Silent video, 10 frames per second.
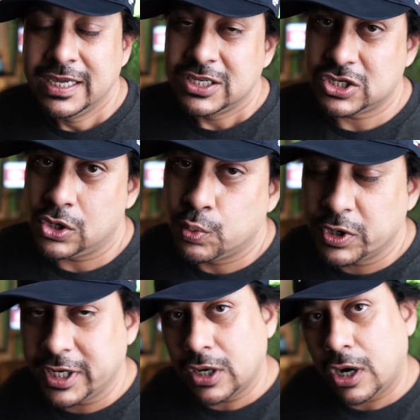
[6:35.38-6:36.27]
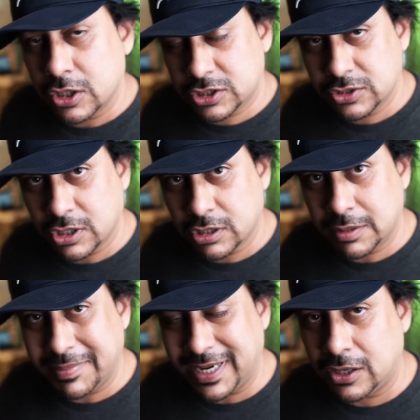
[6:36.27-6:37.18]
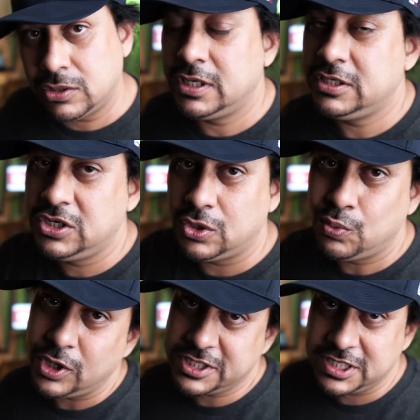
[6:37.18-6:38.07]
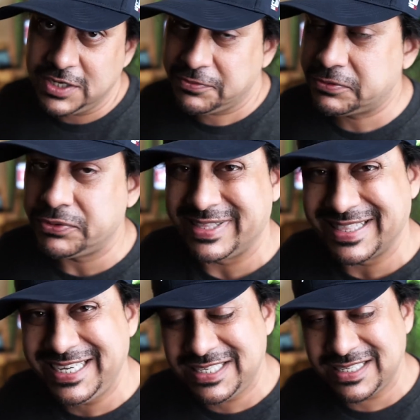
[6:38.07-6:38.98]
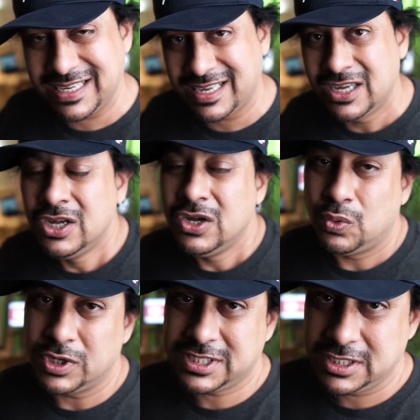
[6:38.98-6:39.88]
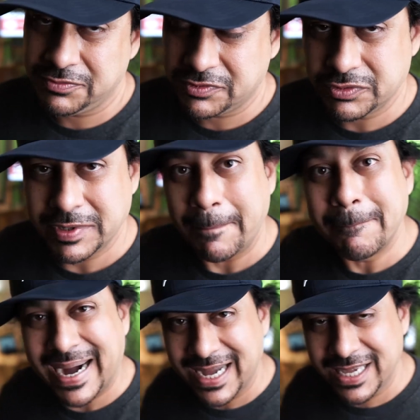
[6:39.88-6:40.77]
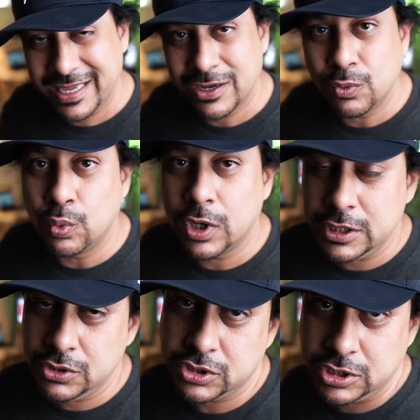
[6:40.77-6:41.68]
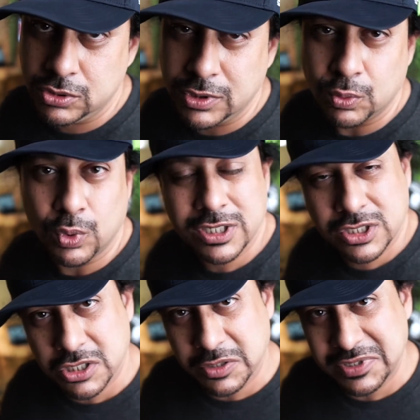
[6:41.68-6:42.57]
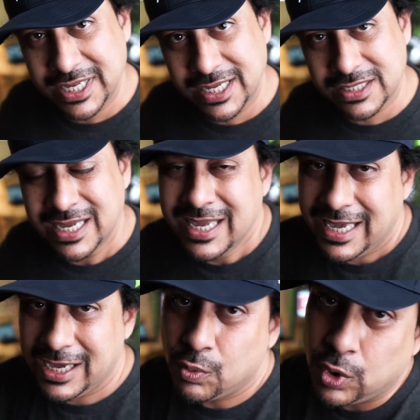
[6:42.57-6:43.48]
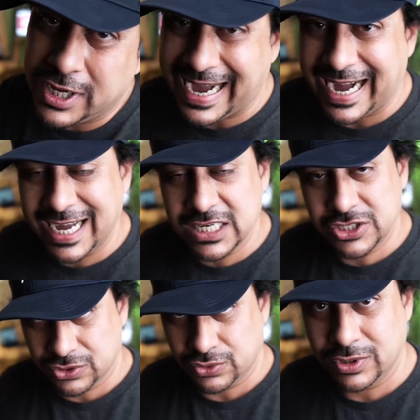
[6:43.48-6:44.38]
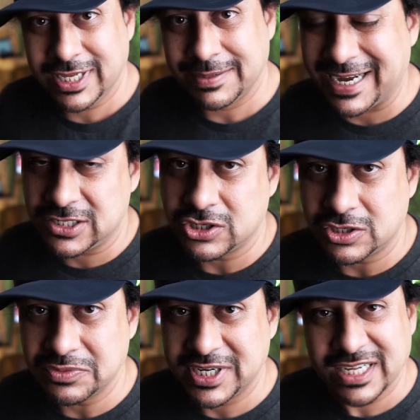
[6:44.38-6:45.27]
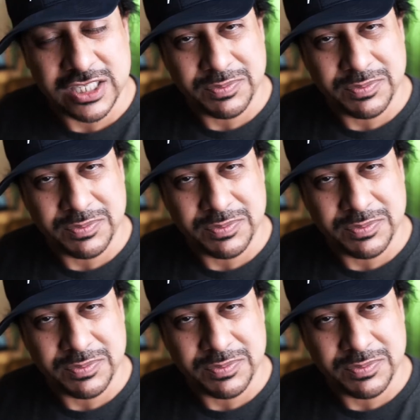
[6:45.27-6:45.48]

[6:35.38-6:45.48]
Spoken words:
So we're going to also talk about, what's the difference between leasing, what's the difference between buying, what you should do in what circumstance, and what I do in my circumstances.